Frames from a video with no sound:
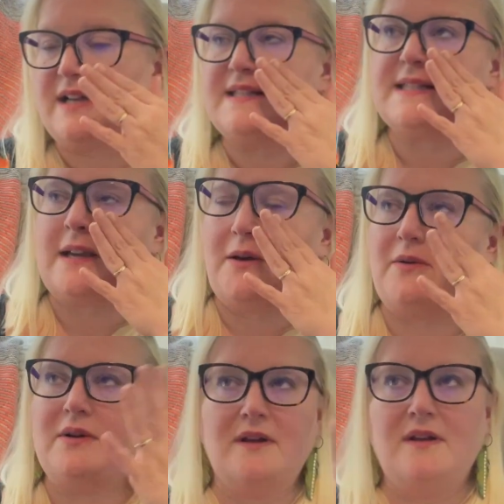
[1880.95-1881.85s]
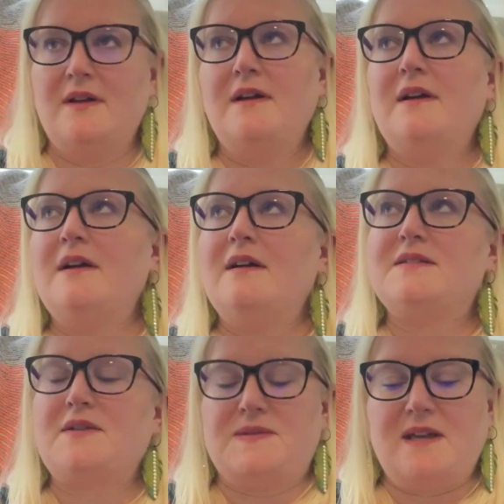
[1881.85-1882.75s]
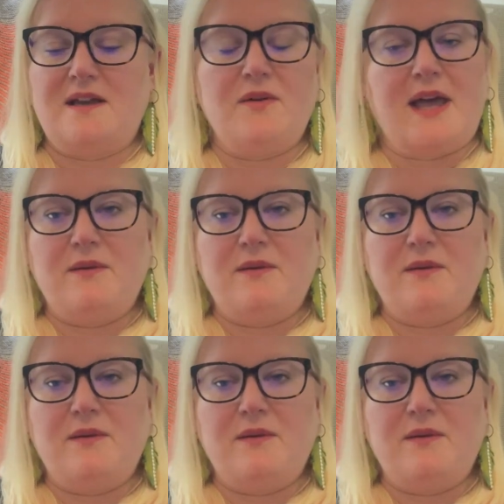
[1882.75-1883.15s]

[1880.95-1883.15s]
And so I was like, okay,